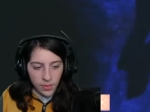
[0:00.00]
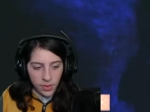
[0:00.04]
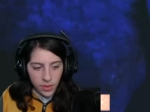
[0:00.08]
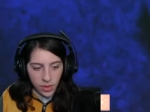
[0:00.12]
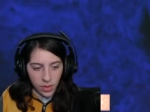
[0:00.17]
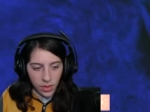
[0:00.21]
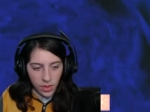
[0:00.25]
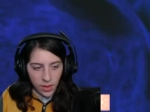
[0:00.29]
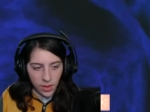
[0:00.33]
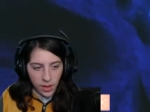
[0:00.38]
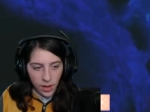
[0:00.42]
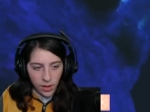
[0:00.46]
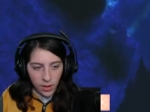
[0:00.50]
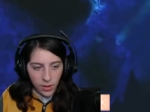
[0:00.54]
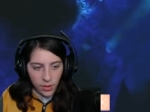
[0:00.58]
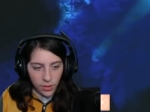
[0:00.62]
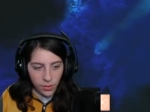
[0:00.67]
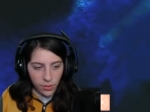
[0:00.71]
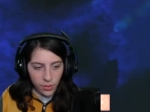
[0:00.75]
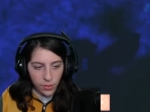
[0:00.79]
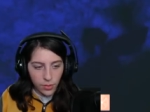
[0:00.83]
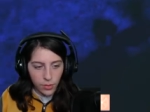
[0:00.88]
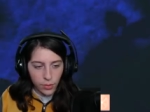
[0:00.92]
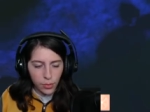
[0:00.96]

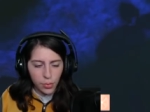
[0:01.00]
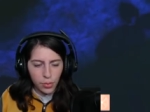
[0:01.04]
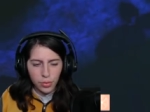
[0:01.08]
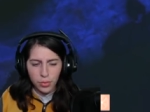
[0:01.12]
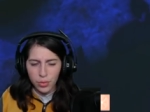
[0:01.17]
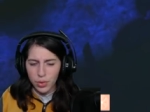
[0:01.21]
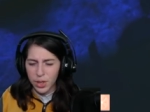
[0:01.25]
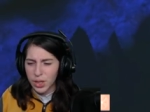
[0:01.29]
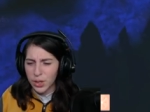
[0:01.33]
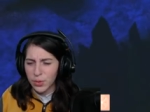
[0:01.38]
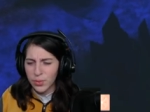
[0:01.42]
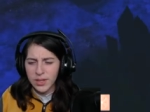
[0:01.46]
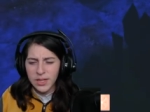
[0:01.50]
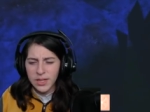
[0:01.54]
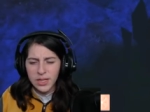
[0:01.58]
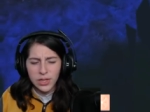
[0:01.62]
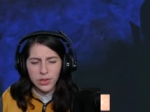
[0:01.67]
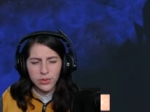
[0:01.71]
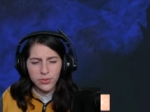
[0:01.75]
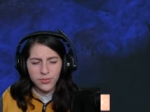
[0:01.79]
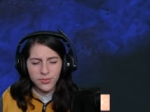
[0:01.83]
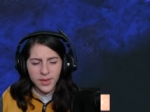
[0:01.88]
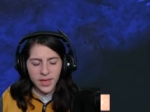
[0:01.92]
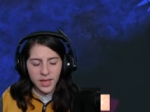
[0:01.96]
No. What do
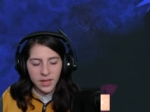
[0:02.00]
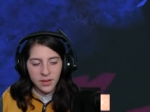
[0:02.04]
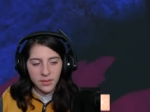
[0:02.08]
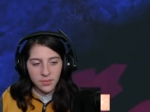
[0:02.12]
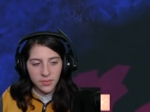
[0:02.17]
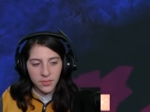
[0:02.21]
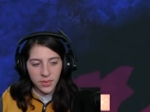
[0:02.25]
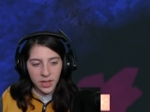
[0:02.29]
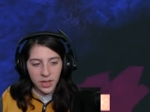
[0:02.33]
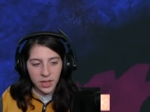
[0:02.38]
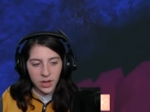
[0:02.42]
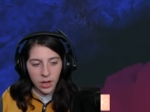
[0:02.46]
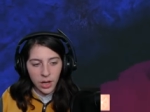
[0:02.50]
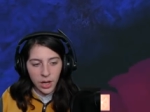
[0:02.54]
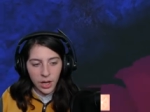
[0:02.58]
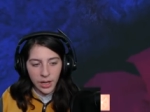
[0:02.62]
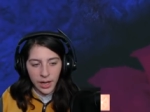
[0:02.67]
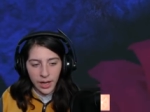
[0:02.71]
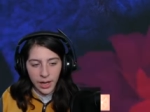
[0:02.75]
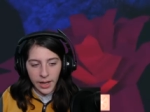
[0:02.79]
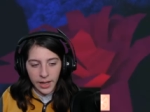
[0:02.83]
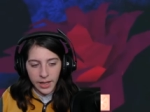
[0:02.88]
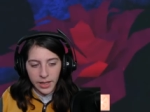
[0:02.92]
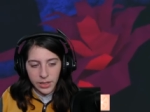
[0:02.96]
you mean be gone?
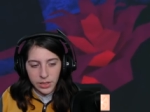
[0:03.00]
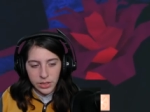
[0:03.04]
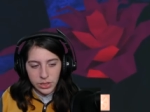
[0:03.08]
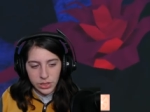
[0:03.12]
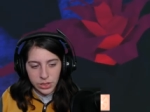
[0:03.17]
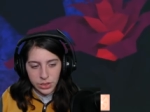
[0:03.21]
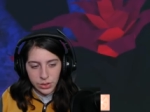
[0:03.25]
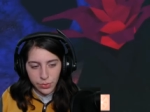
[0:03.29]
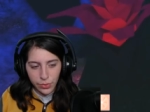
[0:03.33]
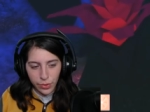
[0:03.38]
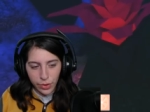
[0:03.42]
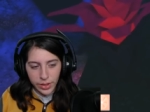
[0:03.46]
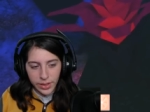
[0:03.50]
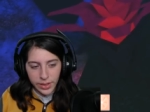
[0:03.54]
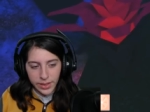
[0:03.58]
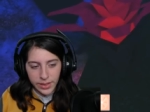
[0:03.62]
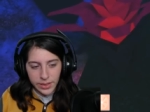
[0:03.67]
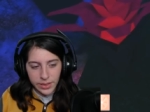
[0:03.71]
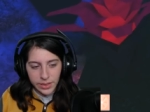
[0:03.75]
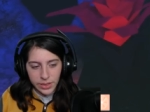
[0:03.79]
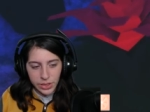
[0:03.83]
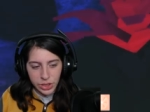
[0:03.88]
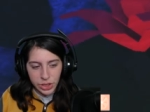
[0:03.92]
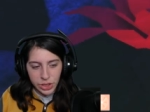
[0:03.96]
I just wanted
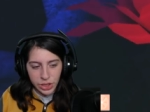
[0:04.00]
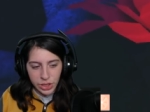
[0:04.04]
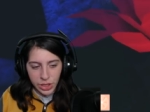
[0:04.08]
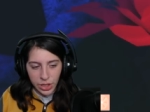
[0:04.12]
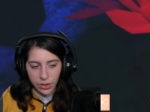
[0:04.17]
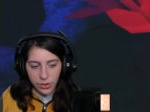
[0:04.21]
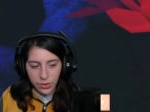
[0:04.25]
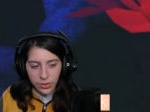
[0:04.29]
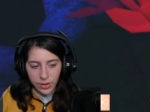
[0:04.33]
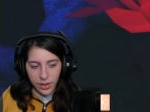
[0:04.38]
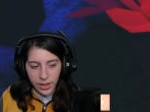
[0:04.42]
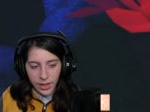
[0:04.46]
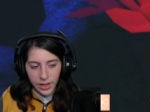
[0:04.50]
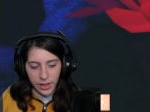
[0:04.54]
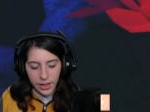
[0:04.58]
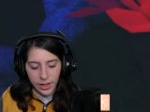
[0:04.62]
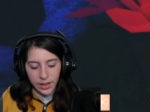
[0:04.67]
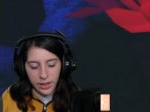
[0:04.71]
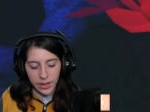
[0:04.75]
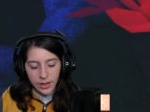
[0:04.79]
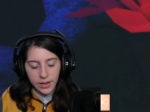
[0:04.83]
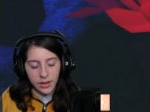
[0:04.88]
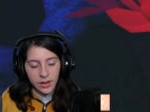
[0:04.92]
to chill here.